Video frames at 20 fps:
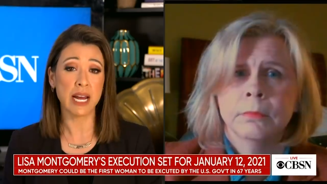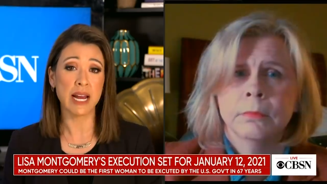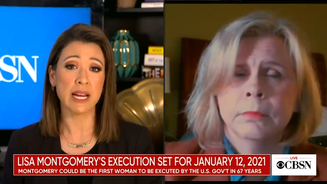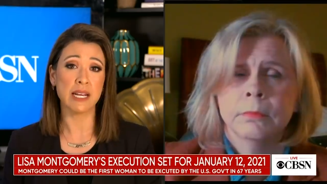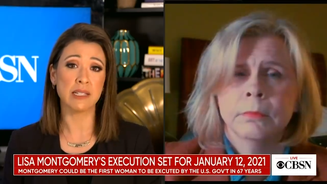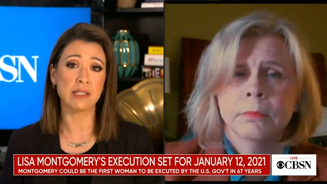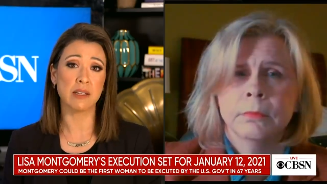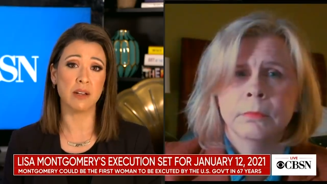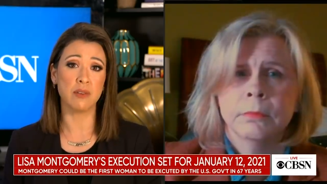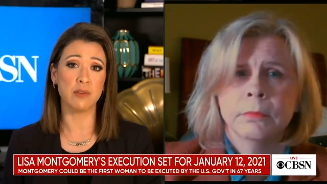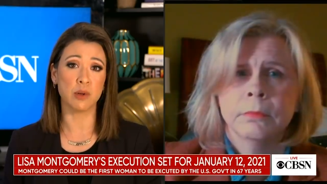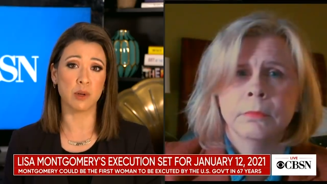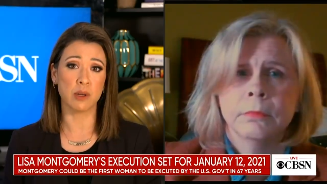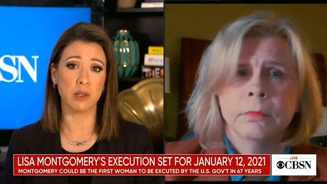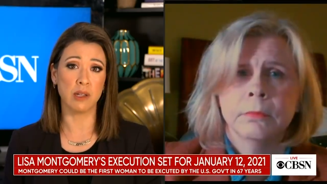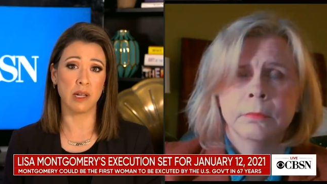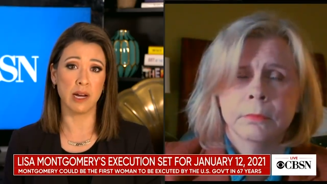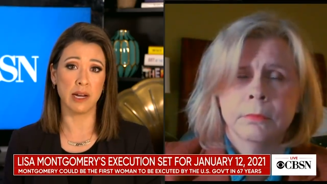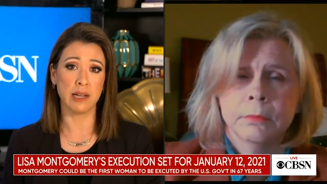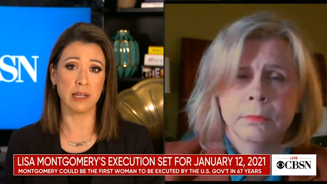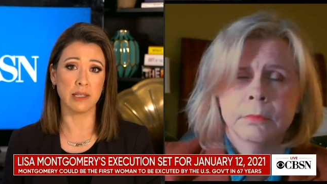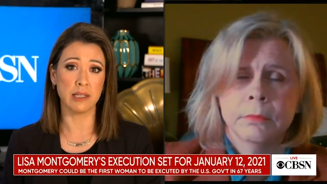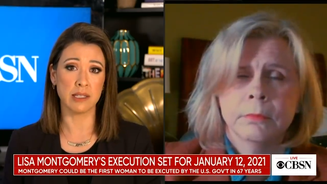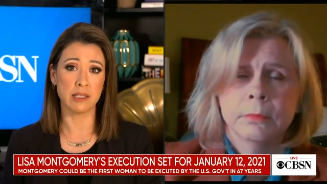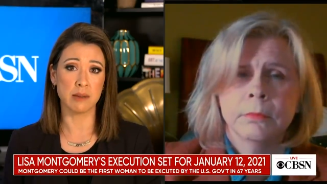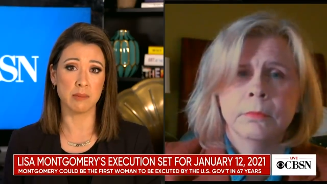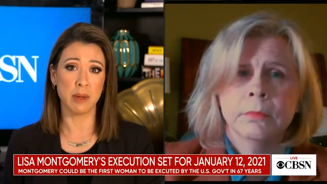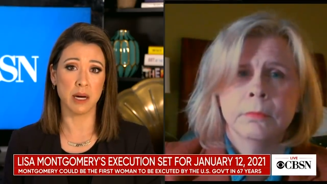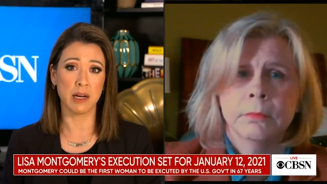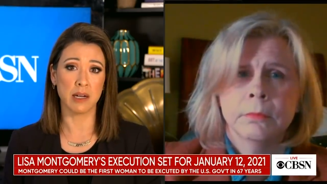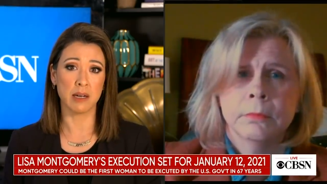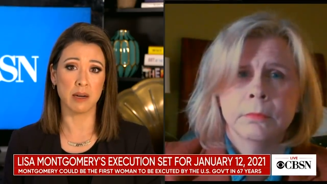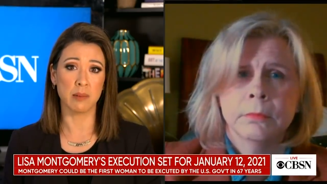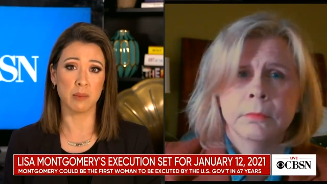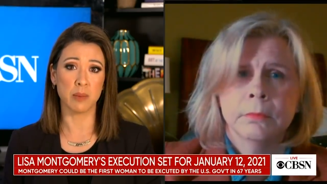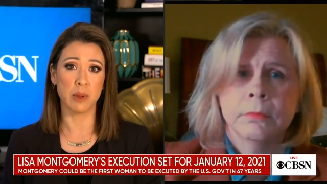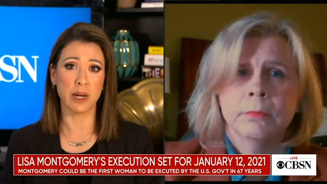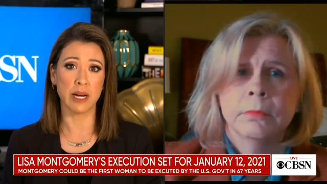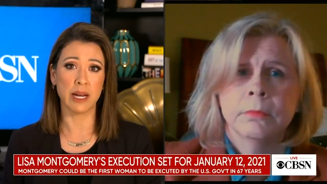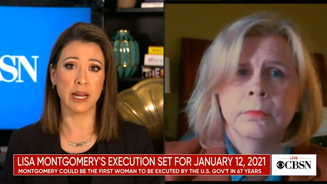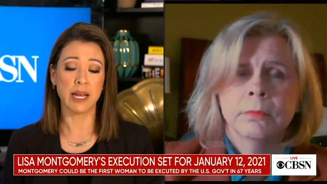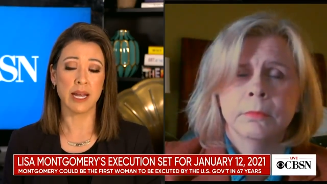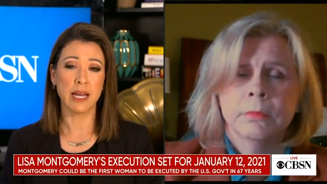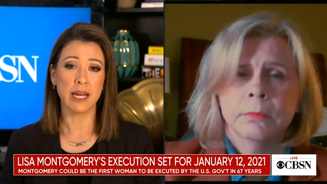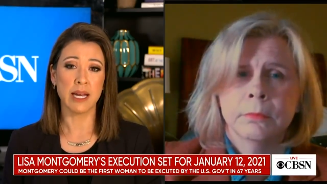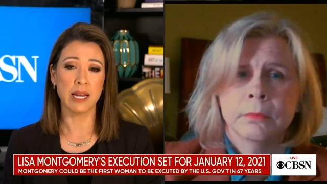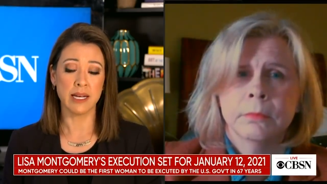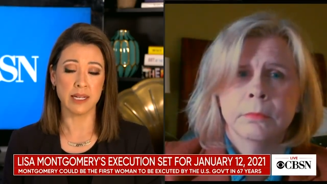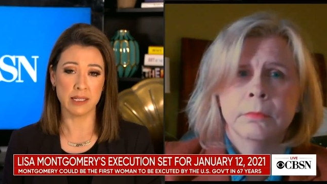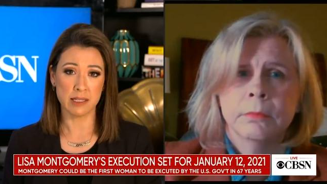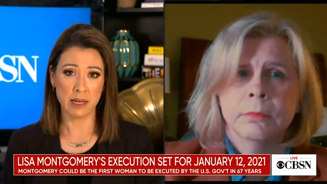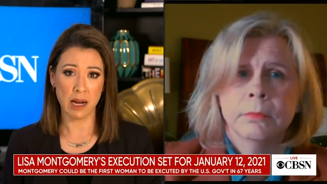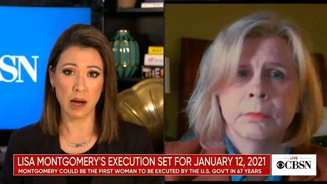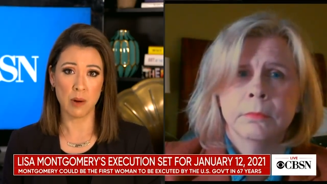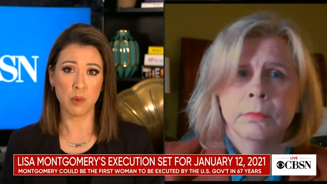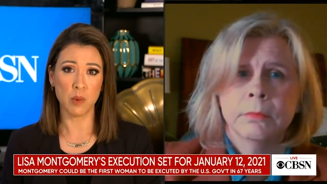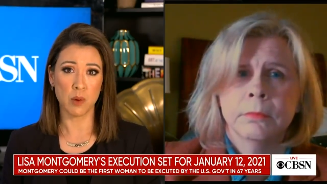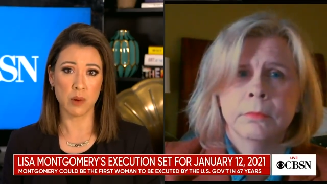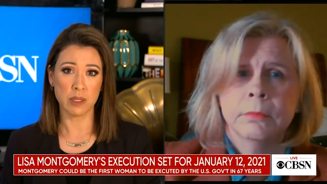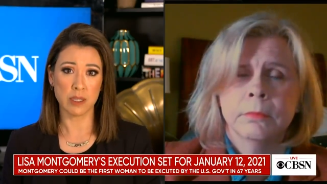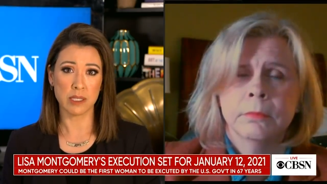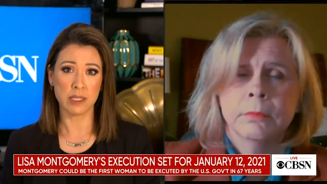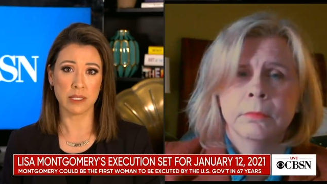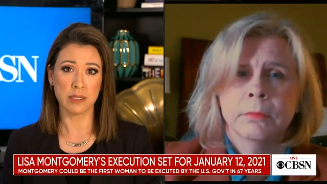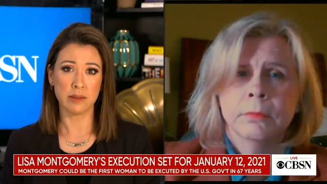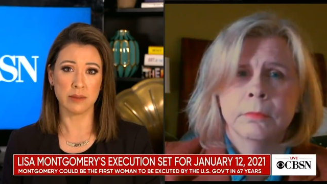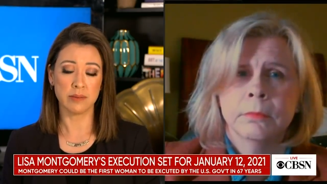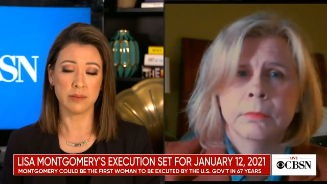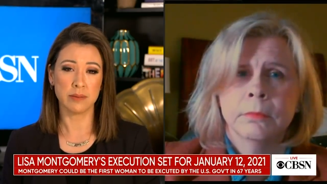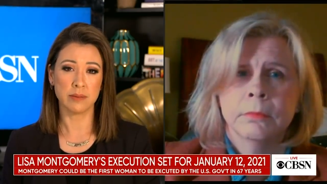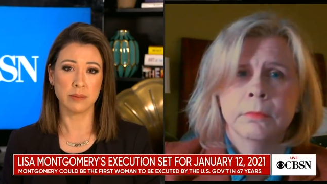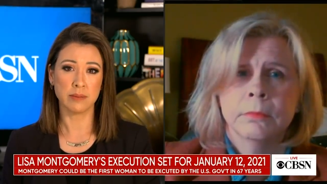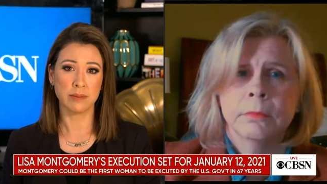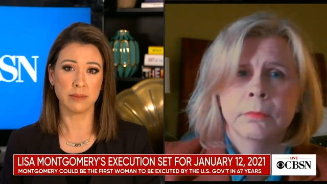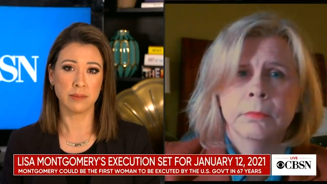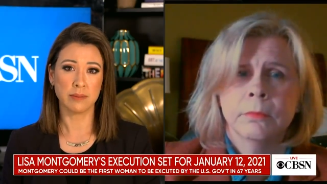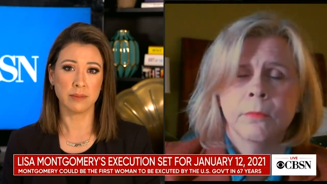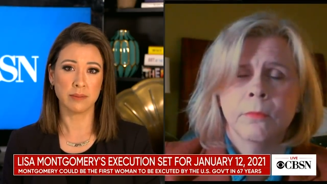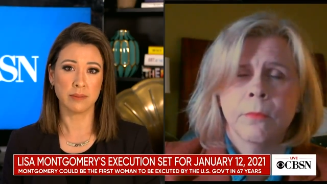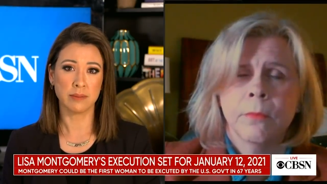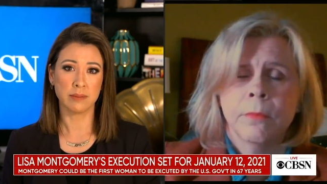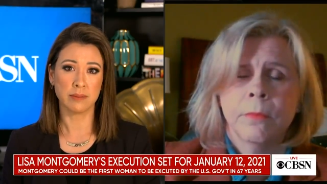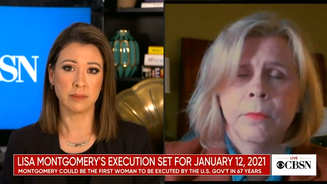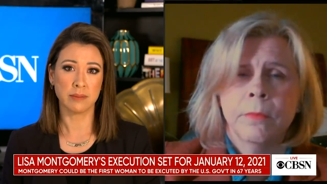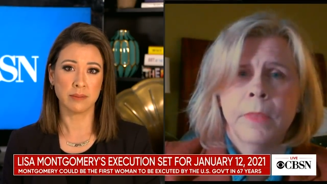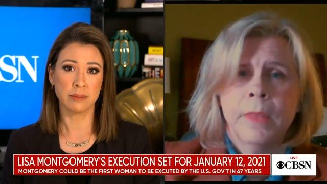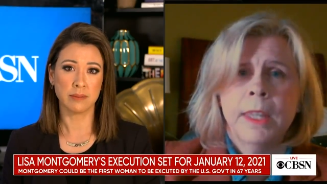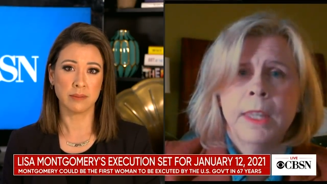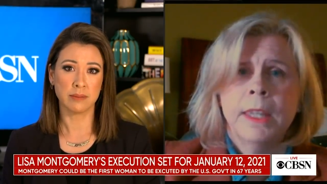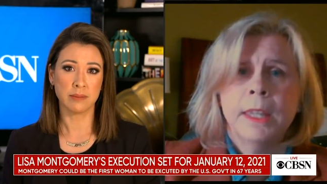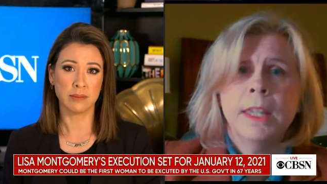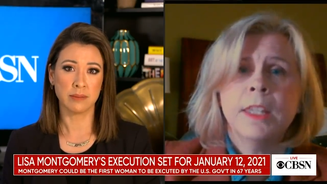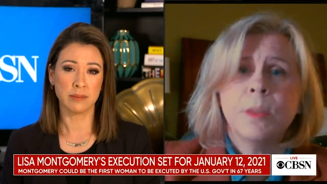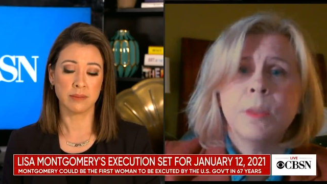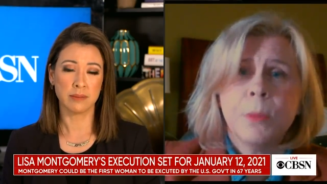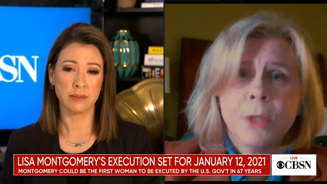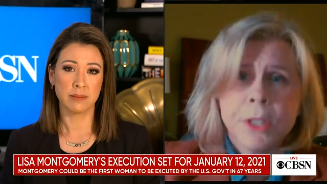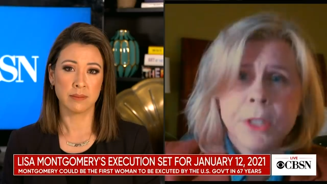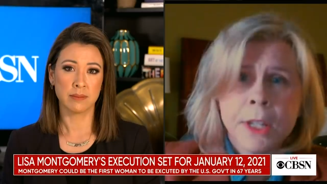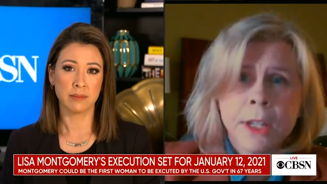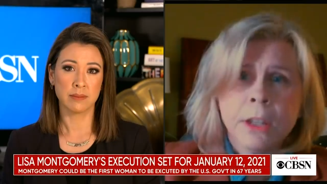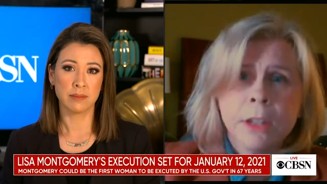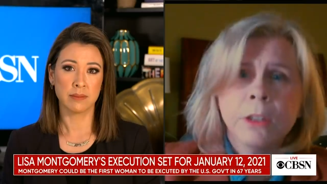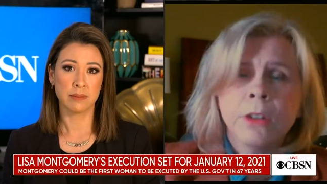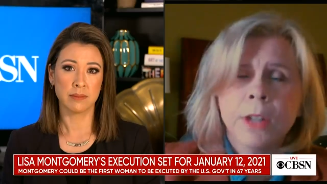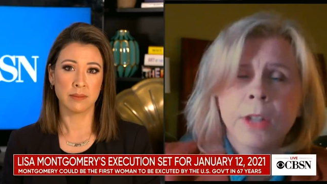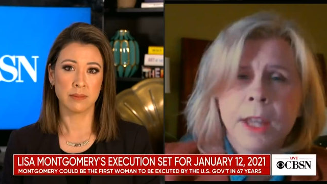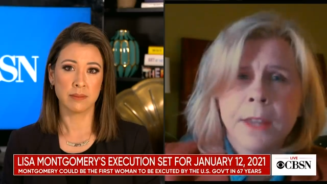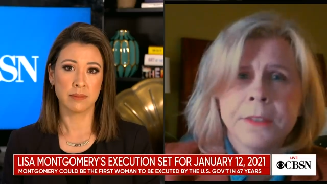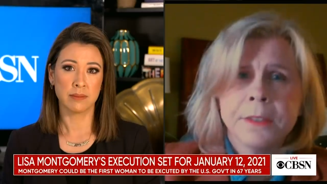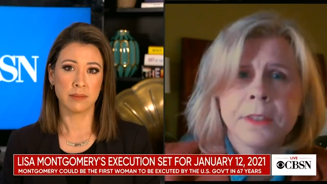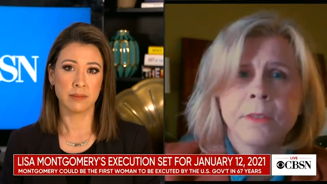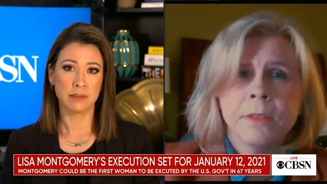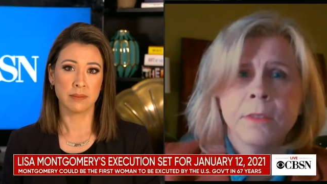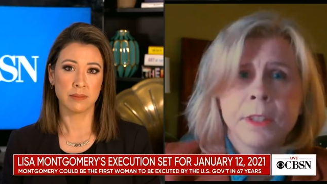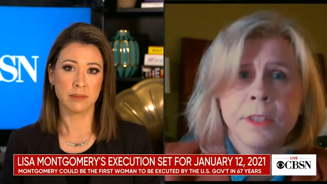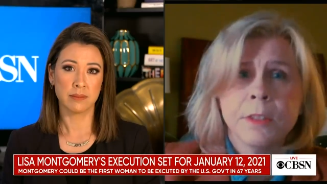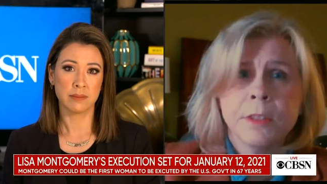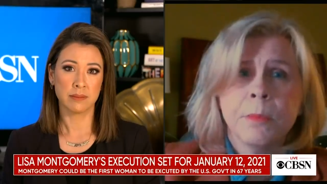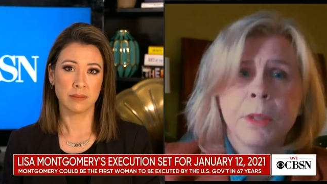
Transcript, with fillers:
Speaker 1: case of your client, Lisa Montgomery, it is not warranted?
Speaker 2: In the particular case of